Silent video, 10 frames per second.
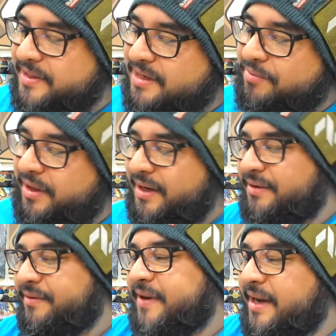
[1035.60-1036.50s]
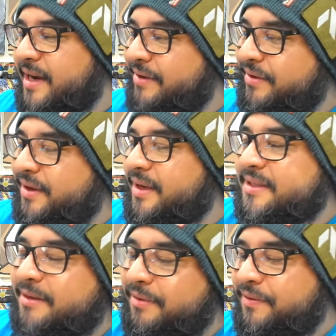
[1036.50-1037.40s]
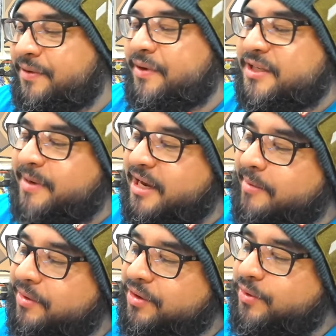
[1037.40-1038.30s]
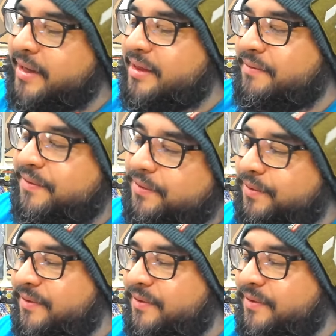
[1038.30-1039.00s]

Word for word: completely defied everything I said before, and it's making me look quite the fool.